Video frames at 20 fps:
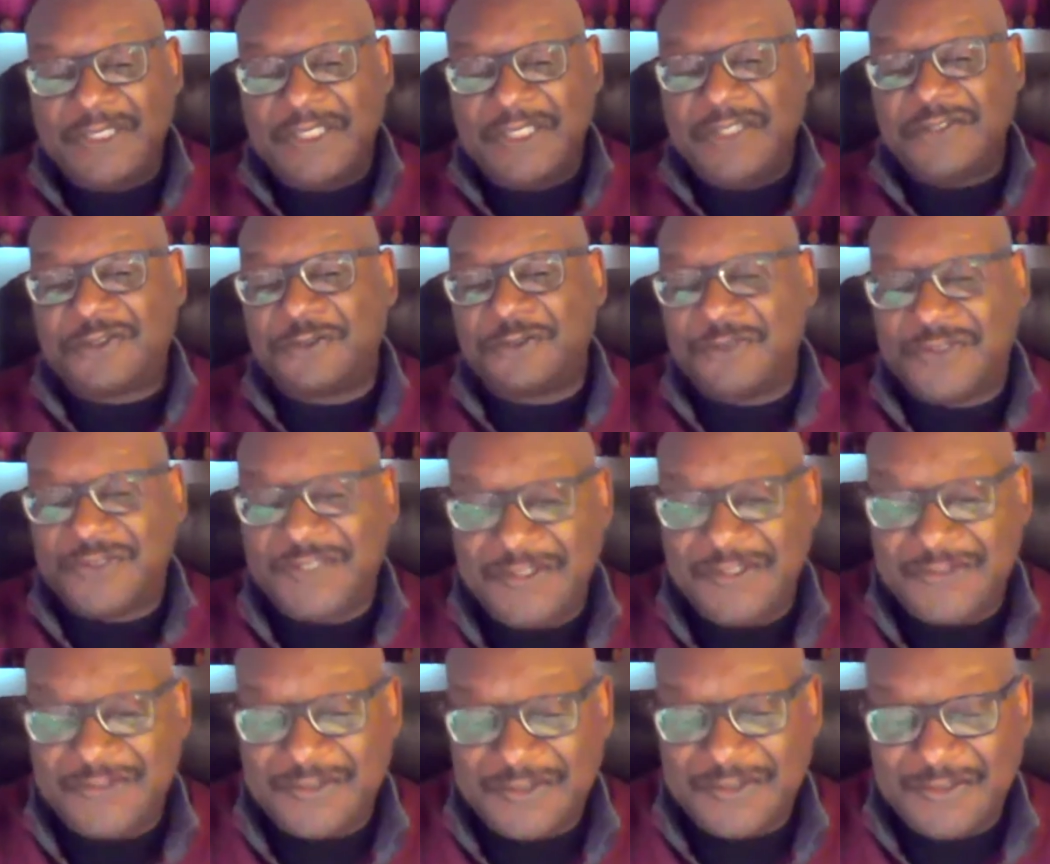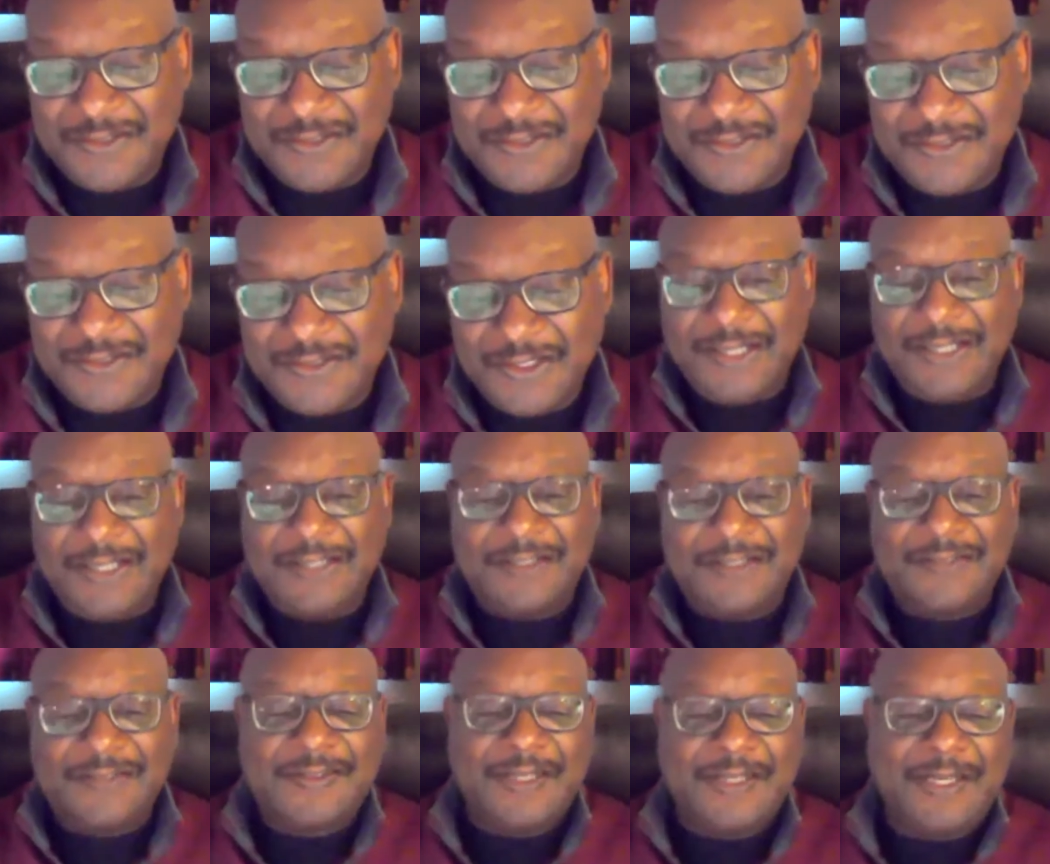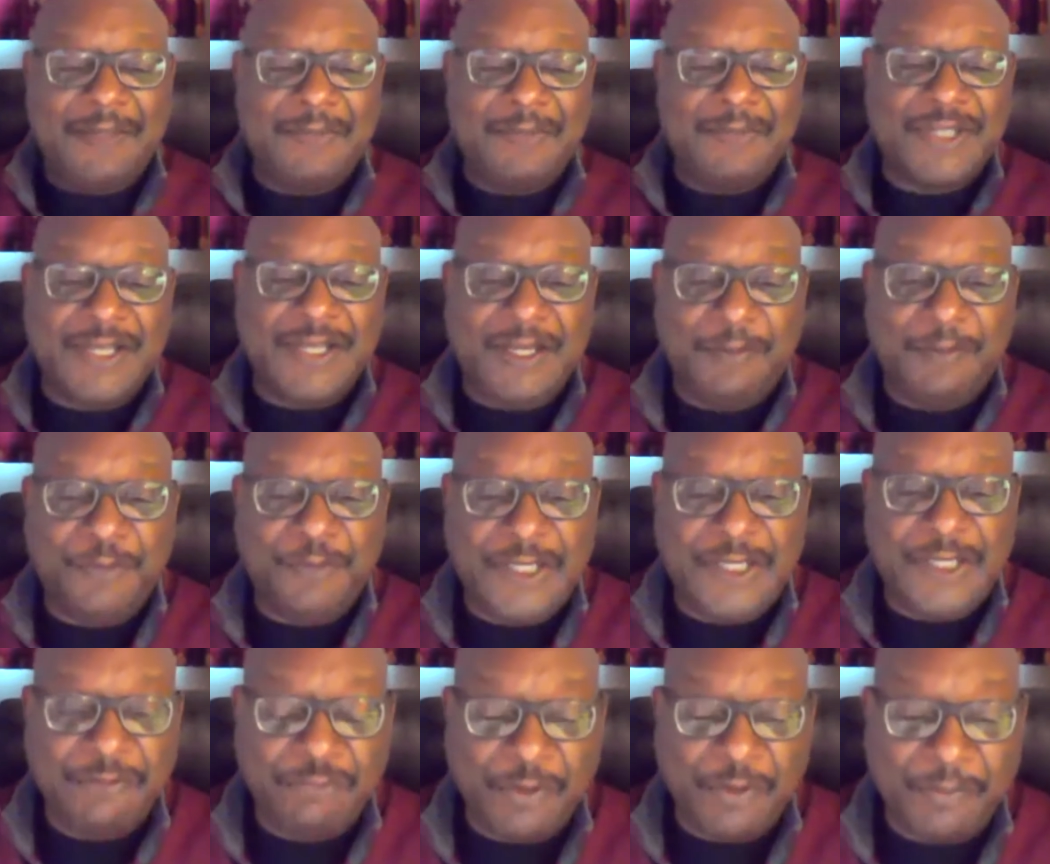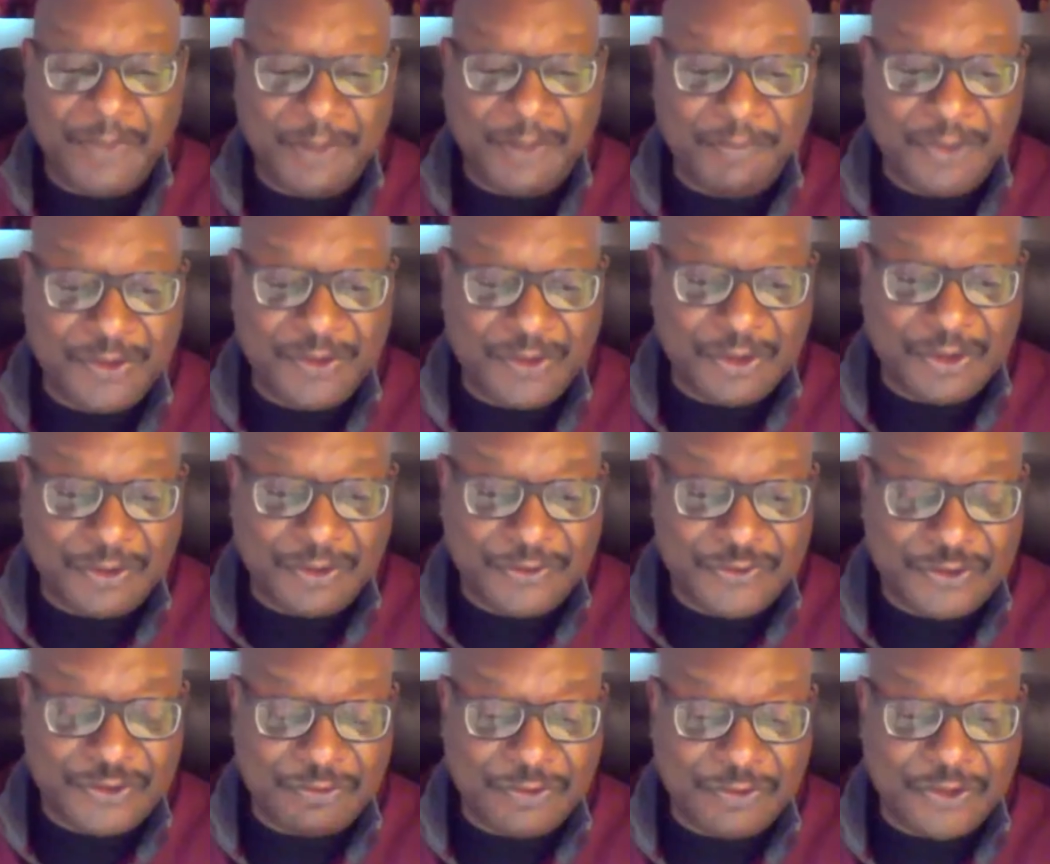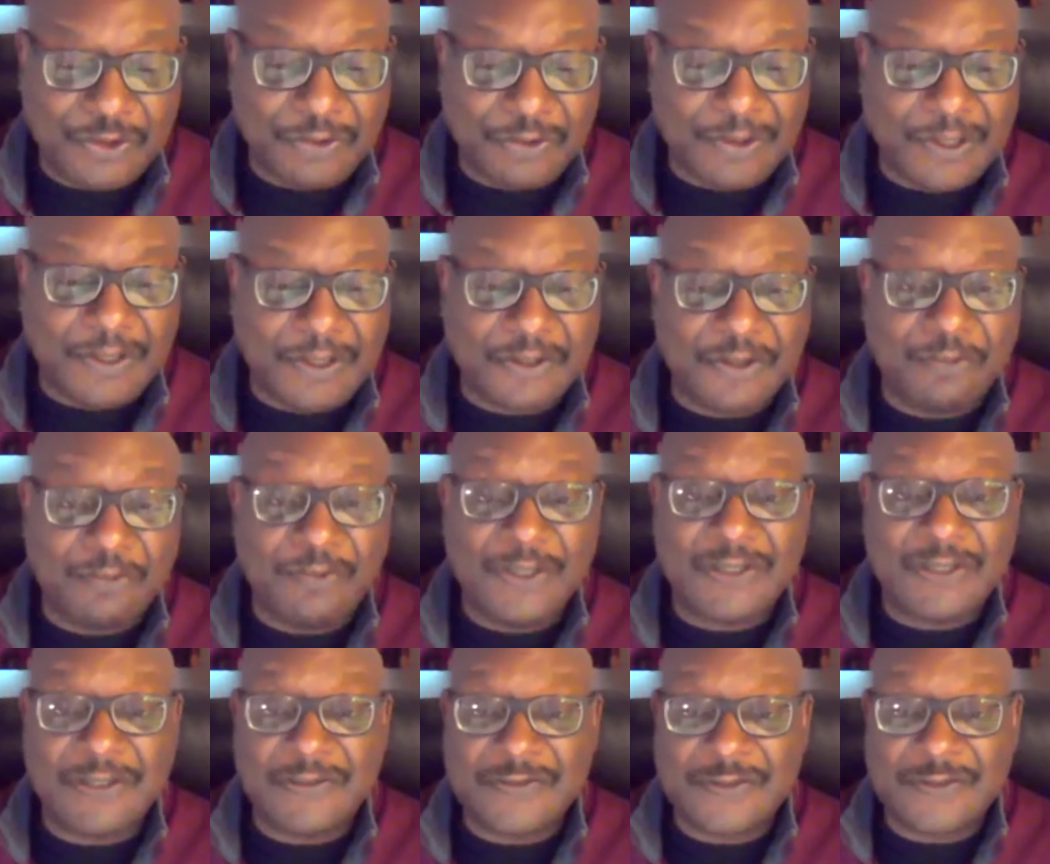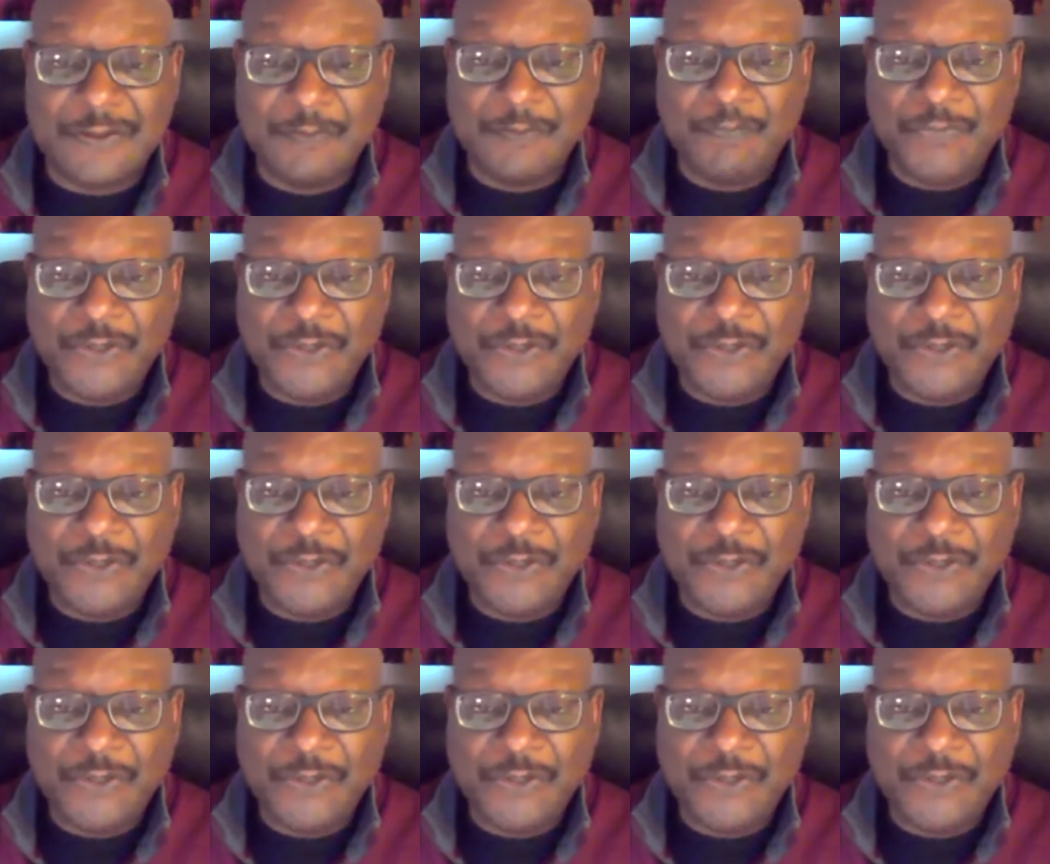Easter season, and at the same time, we can remember those who are no longer with us,